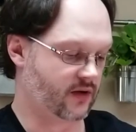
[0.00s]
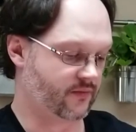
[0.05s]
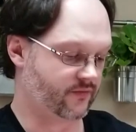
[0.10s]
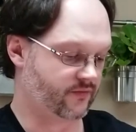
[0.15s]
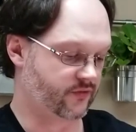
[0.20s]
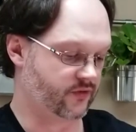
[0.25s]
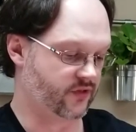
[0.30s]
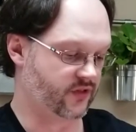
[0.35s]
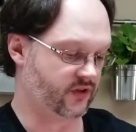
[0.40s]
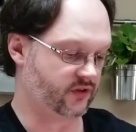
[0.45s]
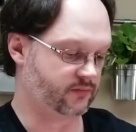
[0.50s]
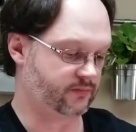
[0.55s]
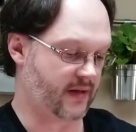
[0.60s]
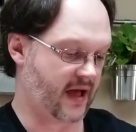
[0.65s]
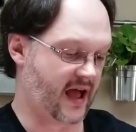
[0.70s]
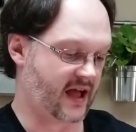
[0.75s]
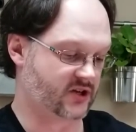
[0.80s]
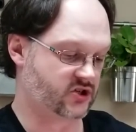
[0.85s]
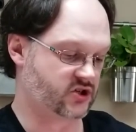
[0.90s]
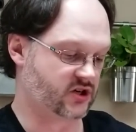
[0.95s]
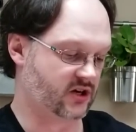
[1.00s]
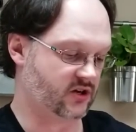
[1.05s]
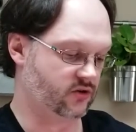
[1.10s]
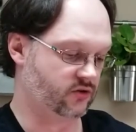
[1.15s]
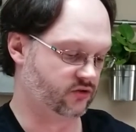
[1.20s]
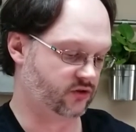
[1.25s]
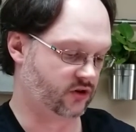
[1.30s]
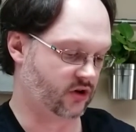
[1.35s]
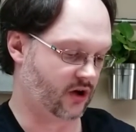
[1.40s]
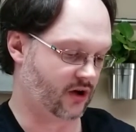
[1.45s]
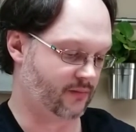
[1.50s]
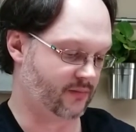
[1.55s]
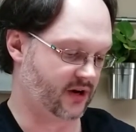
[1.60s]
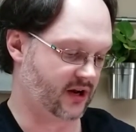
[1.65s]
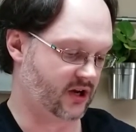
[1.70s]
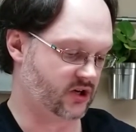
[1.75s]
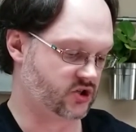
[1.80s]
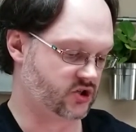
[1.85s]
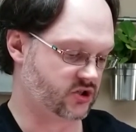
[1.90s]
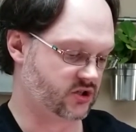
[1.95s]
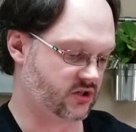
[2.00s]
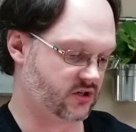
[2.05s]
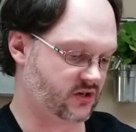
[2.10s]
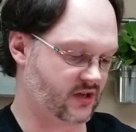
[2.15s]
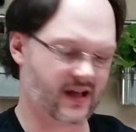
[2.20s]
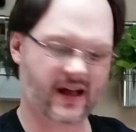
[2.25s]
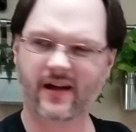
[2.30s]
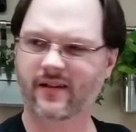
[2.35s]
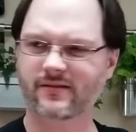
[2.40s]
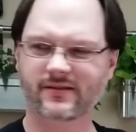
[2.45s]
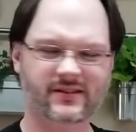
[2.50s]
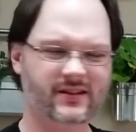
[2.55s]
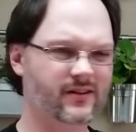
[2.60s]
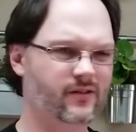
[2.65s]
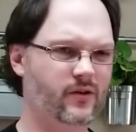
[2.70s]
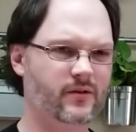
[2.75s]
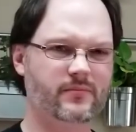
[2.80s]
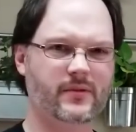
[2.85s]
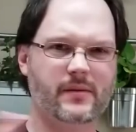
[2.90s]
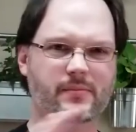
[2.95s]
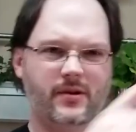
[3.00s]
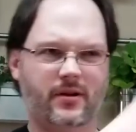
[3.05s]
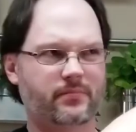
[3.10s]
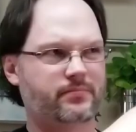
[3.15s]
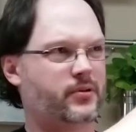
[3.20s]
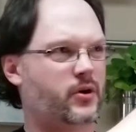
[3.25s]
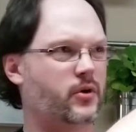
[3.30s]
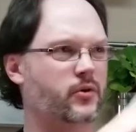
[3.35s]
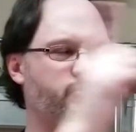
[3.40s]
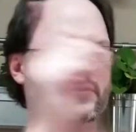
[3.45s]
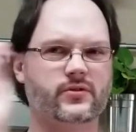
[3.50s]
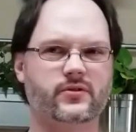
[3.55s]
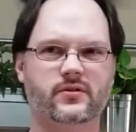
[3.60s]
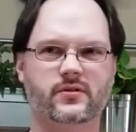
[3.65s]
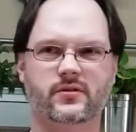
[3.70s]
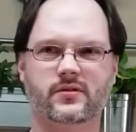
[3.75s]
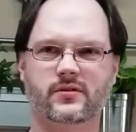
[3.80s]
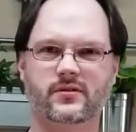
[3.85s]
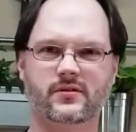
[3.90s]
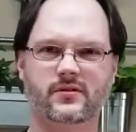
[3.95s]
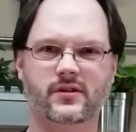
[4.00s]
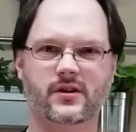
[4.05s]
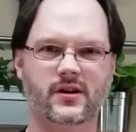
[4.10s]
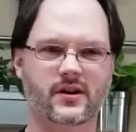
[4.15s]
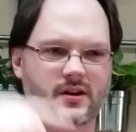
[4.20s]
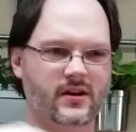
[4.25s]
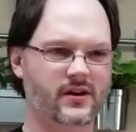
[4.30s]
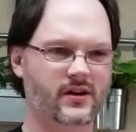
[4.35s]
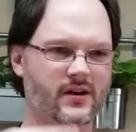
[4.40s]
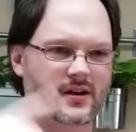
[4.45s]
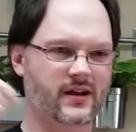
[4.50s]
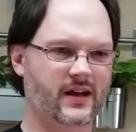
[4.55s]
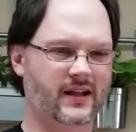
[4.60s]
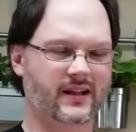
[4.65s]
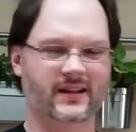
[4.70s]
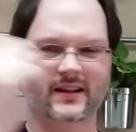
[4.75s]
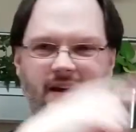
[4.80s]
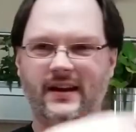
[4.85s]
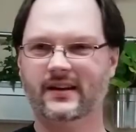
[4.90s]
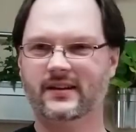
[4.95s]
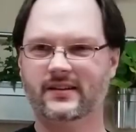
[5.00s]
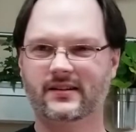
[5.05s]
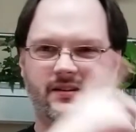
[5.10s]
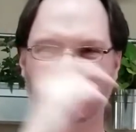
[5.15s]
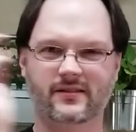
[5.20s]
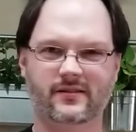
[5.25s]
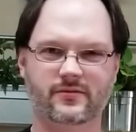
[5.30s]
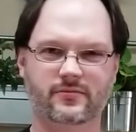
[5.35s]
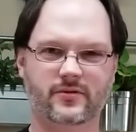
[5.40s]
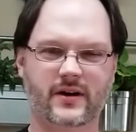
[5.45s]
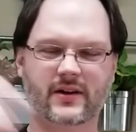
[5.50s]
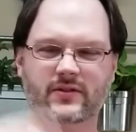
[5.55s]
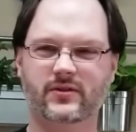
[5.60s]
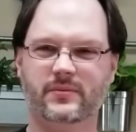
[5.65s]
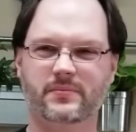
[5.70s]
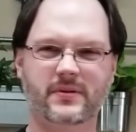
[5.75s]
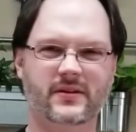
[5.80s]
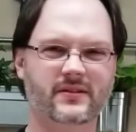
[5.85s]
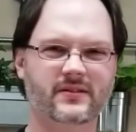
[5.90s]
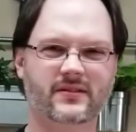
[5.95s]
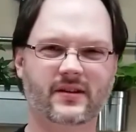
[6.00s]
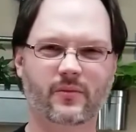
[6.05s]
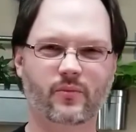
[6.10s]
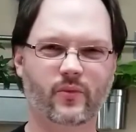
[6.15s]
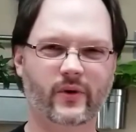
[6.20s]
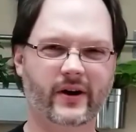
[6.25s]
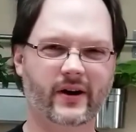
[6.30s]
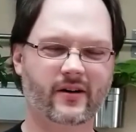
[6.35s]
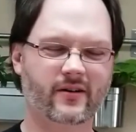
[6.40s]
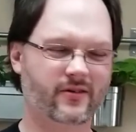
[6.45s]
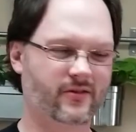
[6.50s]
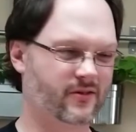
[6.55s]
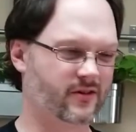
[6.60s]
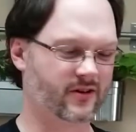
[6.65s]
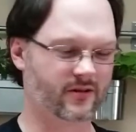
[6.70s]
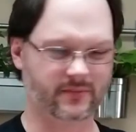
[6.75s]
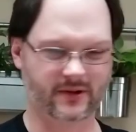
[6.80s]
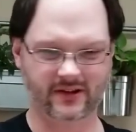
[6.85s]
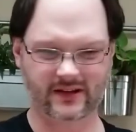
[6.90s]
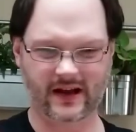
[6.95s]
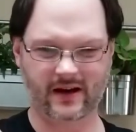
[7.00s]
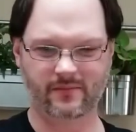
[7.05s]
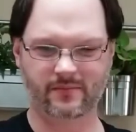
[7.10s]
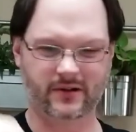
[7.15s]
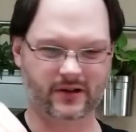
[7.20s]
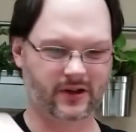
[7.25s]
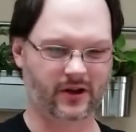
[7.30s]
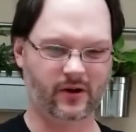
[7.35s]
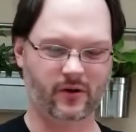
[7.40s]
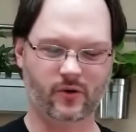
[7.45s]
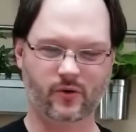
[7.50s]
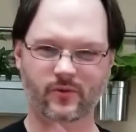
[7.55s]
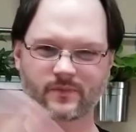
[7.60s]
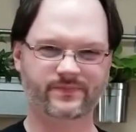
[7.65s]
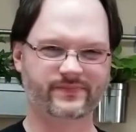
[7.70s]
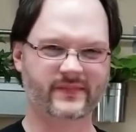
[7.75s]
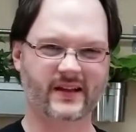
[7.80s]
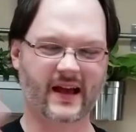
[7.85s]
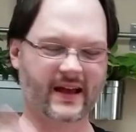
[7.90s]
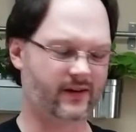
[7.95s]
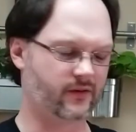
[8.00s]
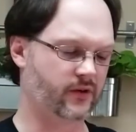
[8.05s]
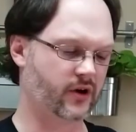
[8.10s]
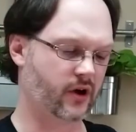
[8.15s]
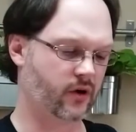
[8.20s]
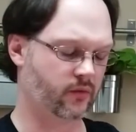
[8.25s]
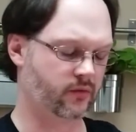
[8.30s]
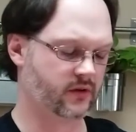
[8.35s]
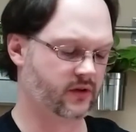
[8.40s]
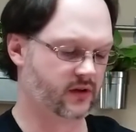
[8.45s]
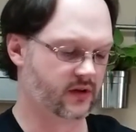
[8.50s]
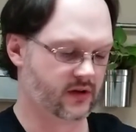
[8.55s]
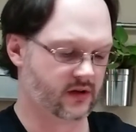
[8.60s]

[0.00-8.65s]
For this batch, I used a combination. You know what? Maybe I'll post a link to recipe somewhere, or it'll be down below. I don't know.